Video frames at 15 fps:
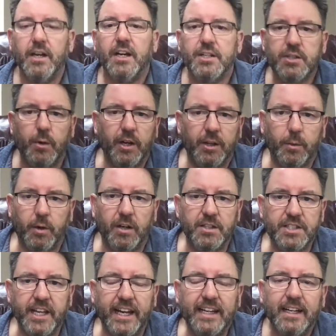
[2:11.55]
so in other words
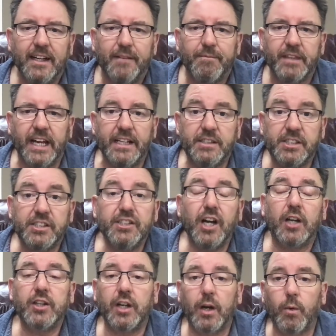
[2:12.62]
they
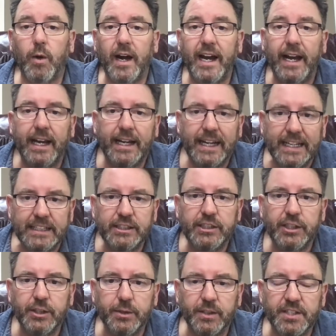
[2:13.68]
snuck their way
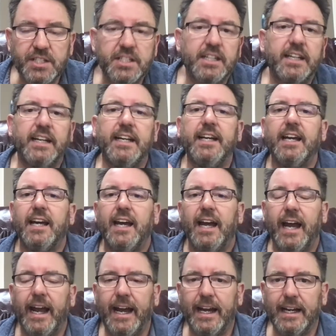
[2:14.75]
into the city
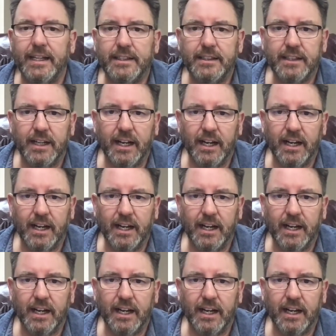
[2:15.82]
and